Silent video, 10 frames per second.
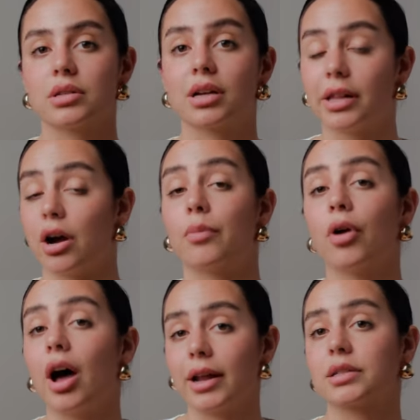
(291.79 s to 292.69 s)
to click on
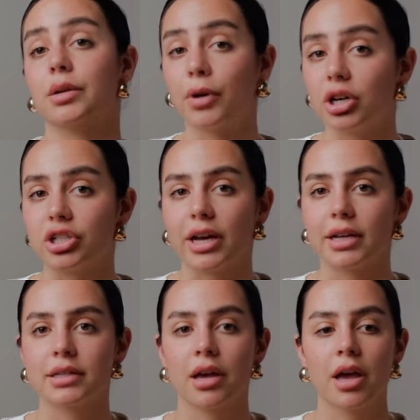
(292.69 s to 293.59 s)
products to
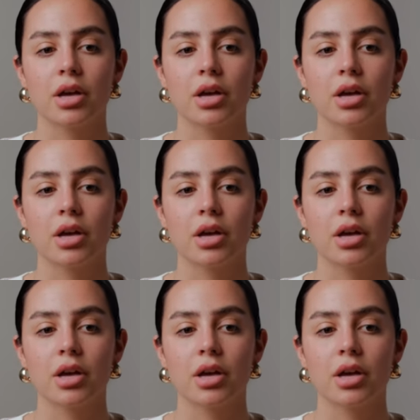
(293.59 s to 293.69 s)
purchase.